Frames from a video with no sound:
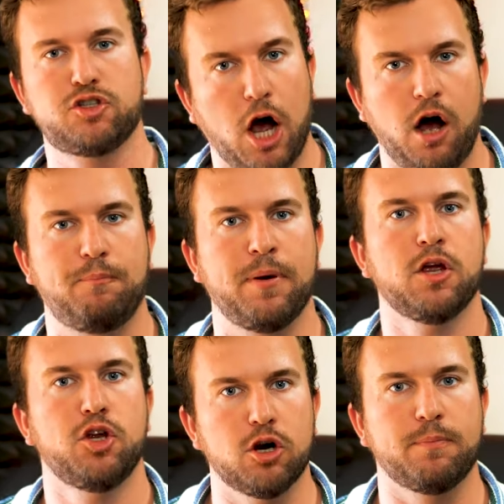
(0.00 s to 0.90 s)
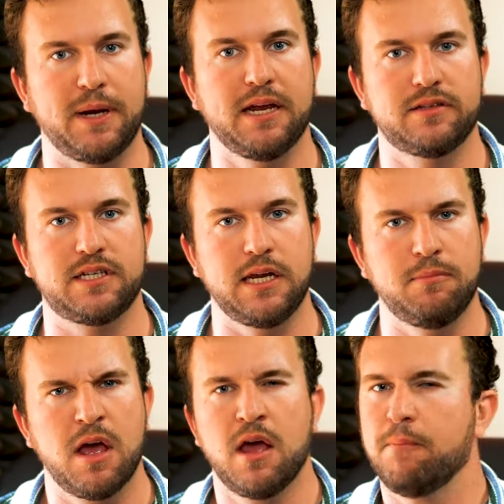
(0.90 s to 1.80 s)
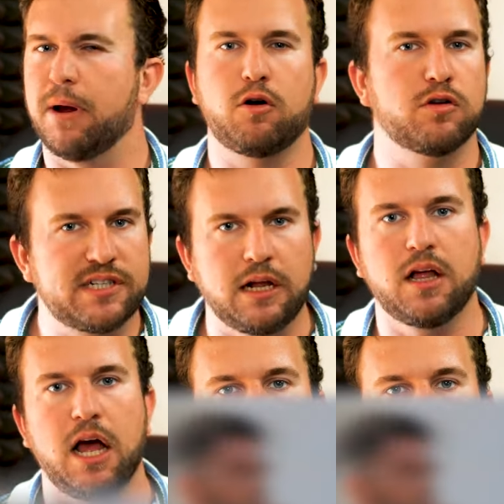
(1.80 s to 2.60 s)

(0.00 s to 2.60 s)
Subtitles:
top European team, but Gonçalo